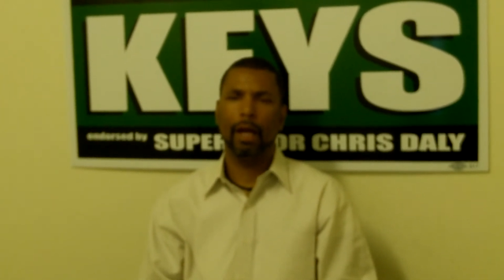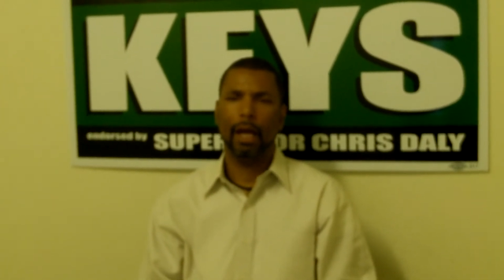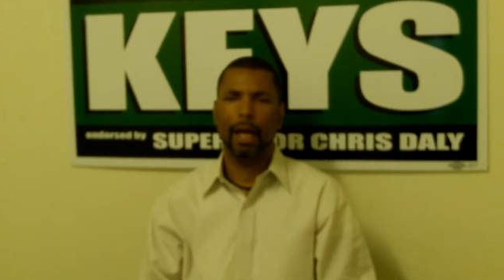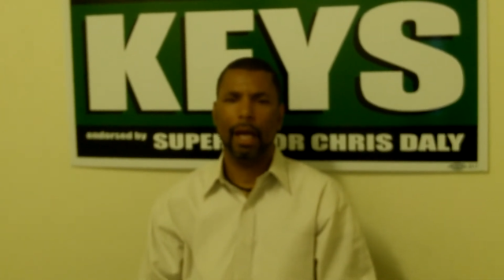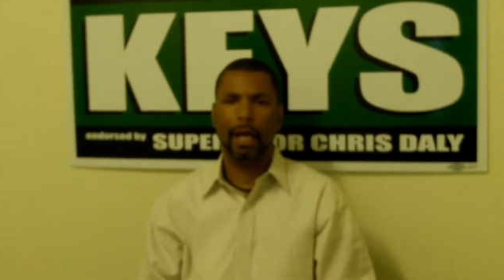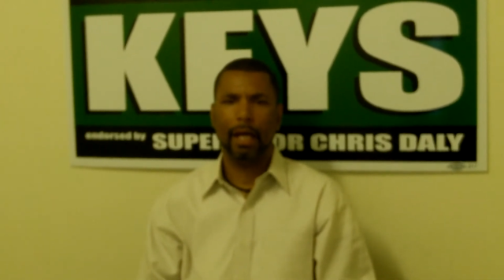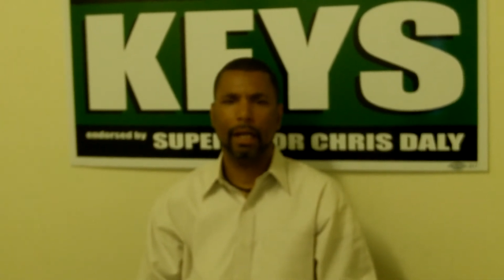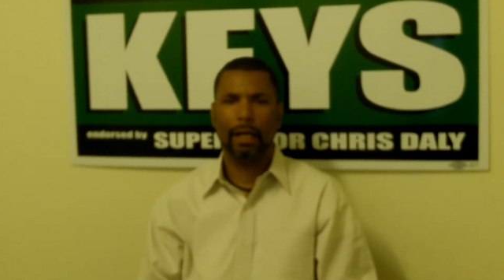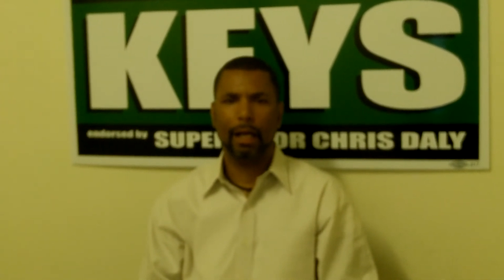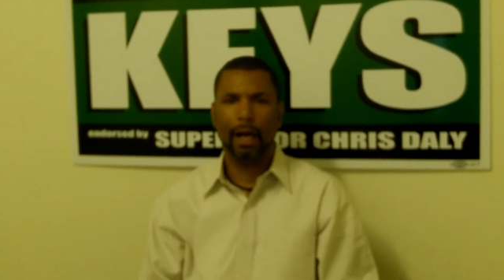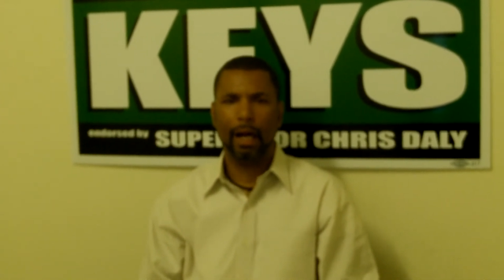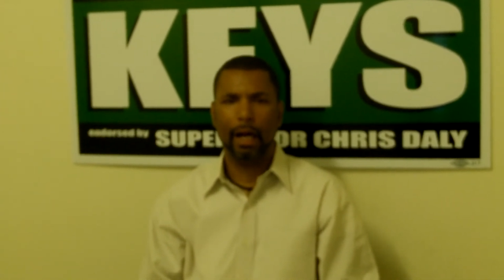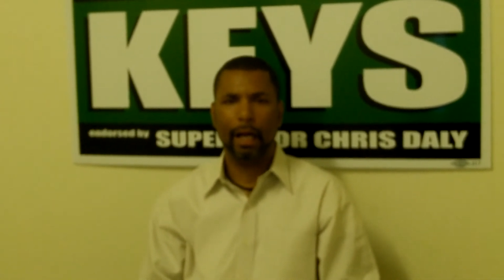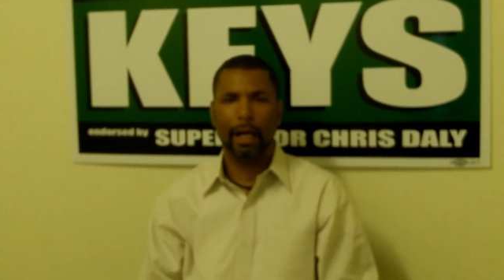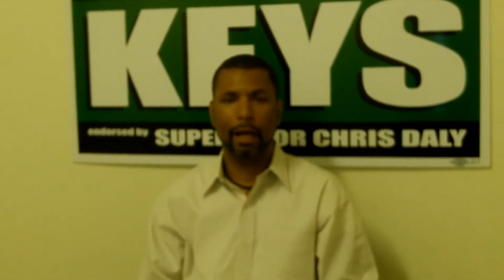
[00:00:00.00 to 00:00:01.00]
and
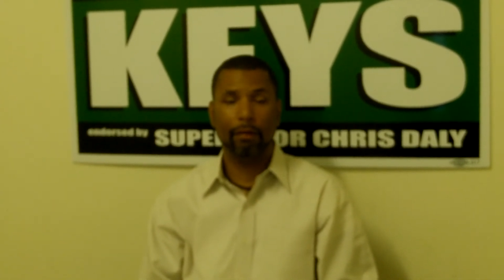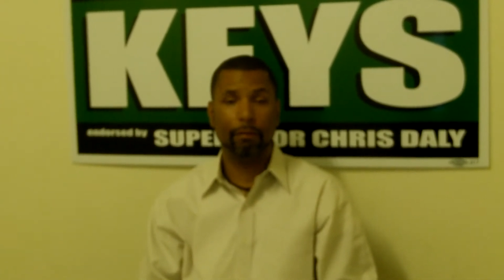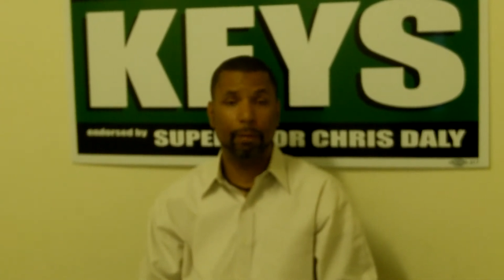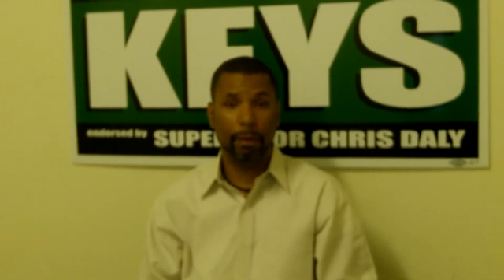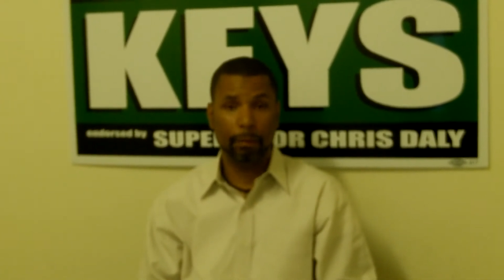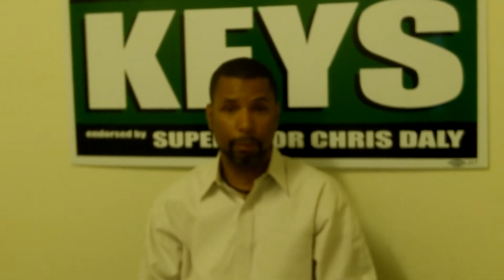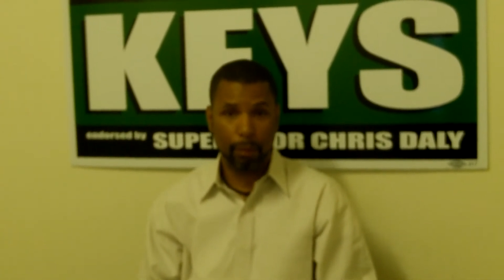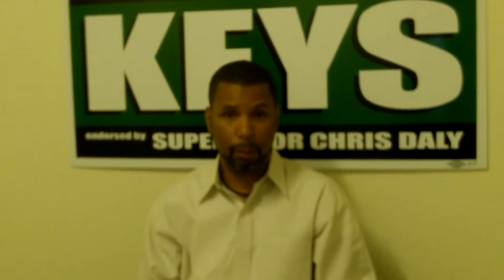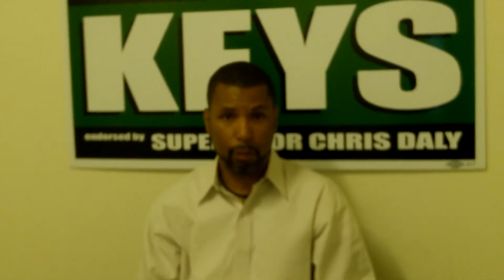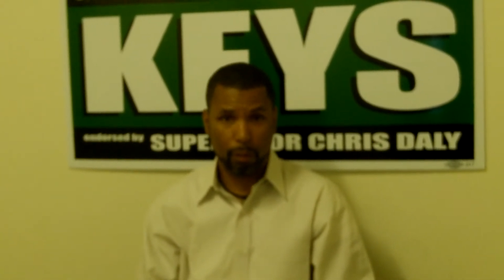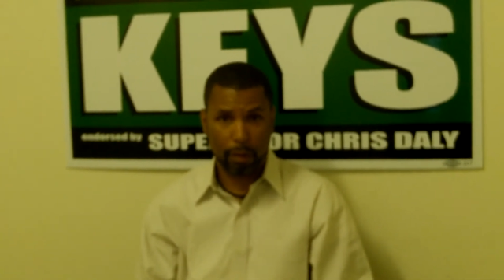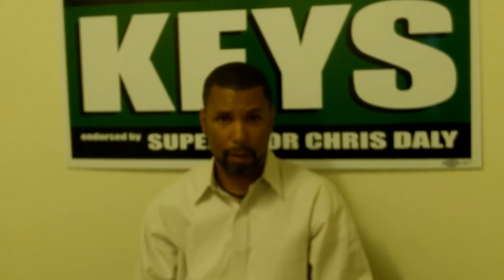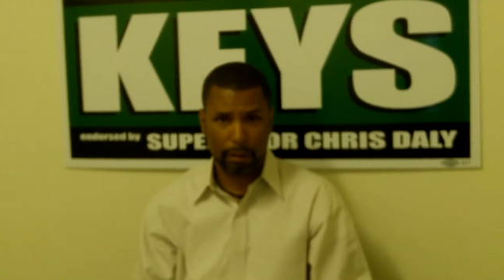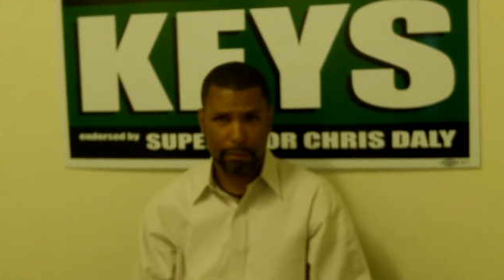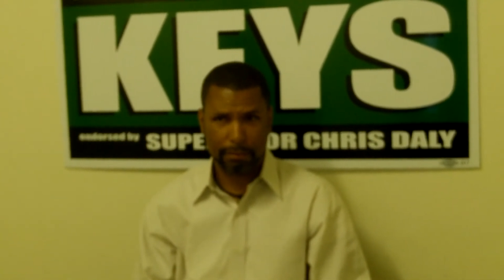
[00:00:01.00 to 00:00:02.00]
I have been
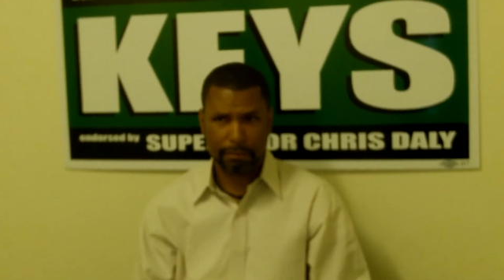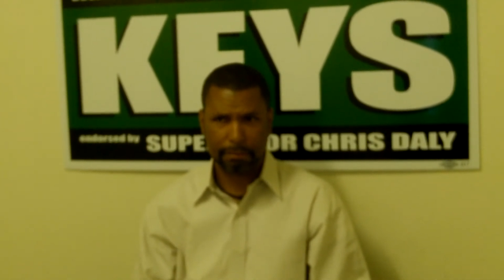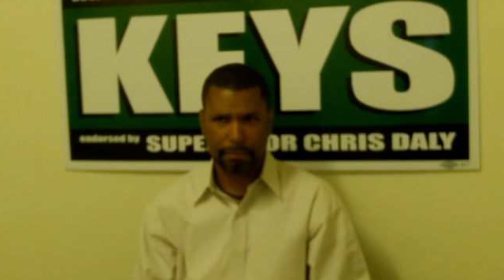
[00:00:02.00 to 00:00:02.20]
poor.